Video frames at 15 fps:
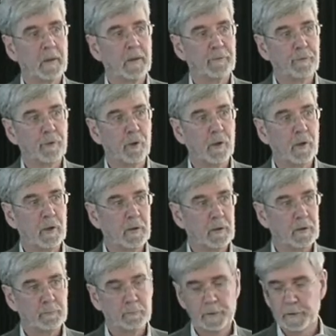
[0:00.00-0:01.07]
For
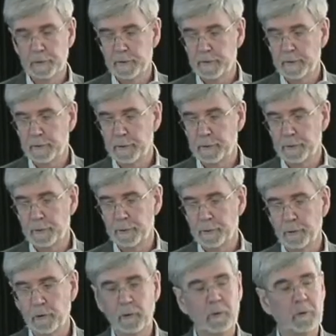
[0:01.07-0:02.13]
business as
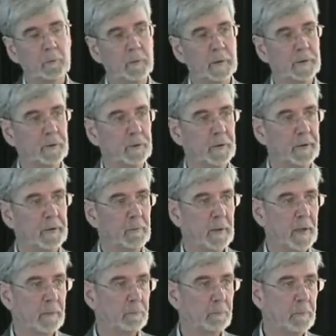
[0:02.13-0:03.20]
usual, we're talking
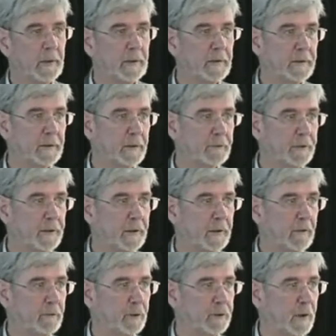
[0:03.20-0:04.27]
about metres of sea
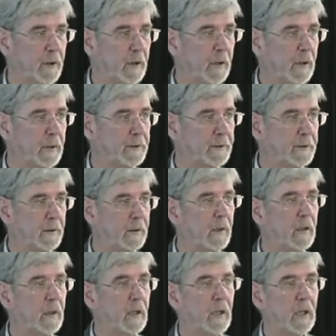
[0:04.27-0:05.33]
level rise
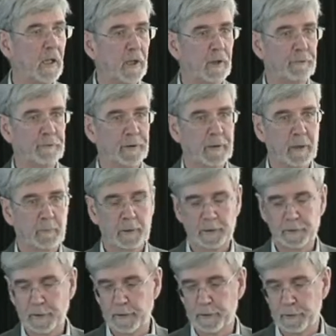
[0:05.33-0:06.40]
over
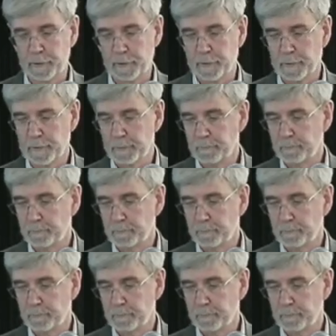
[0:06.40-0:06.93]
coming centuries.